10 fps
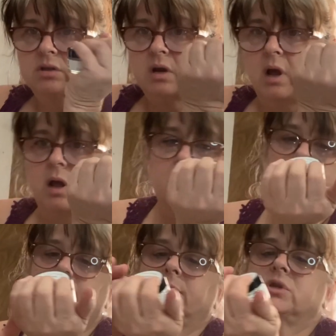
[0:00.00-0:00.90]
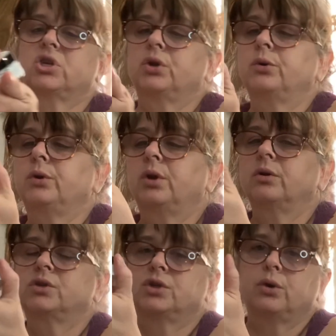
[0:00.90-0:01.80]
to
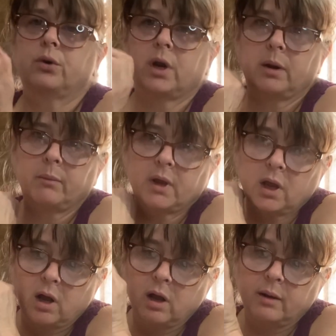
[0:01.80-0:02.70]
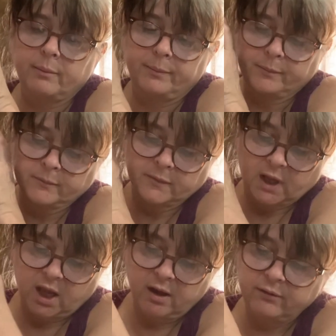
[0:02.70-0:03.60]
use shoe cream.
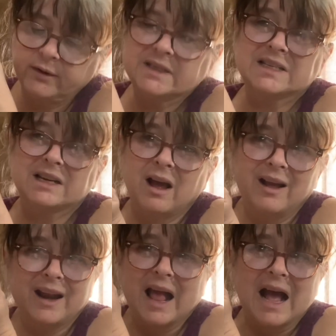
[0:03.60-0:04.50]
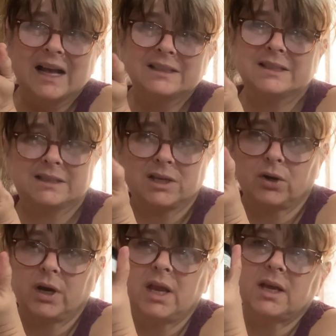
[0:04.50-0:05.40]
If it's not as
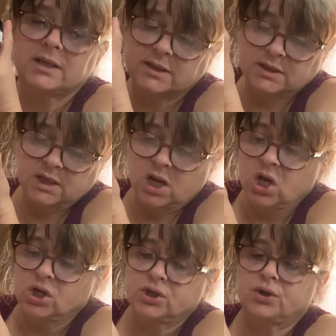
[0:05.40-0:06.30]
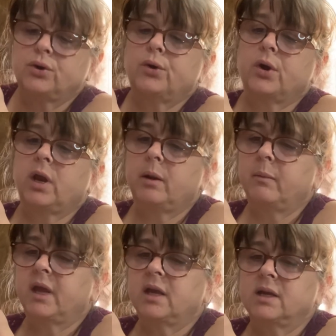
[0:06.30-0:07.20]
serious, shoe
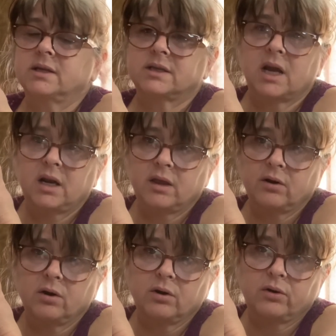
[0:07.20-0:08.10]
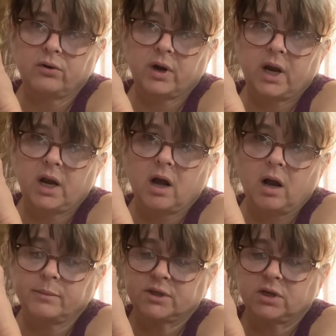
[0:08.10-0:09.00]
cream is another great
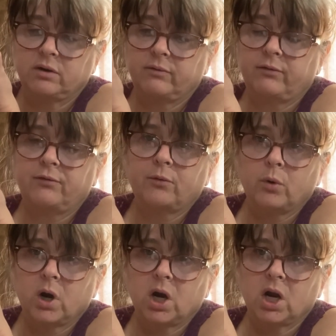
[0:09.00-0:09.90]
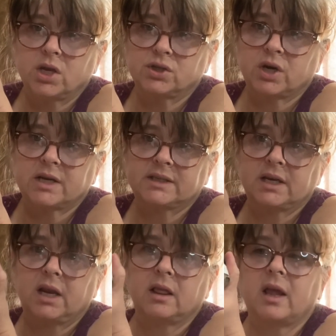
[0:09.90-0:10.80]
option for
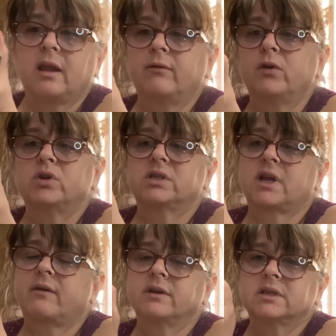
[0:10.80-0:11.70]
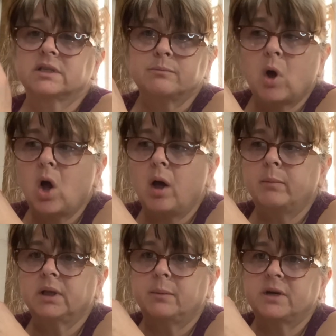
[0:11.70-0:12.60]
adjusting. Like if you just have a small
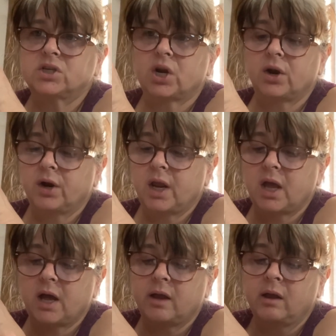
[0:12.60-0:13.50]
blemish area